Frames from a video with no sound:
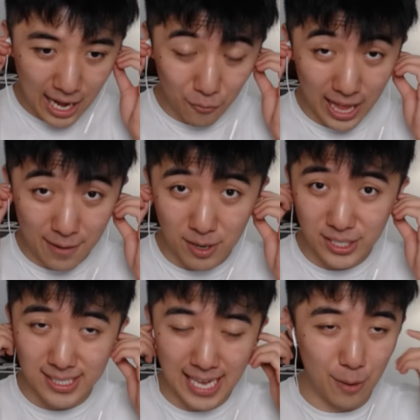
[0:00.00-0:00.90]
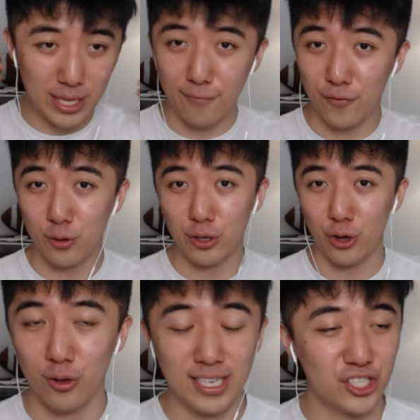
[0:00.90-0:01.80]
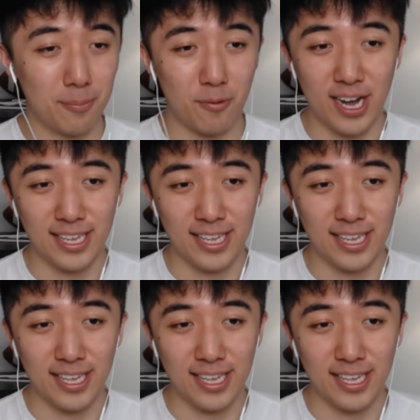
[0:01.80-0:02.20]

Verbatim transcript: don't really have much to say. Without further ado, let's jump right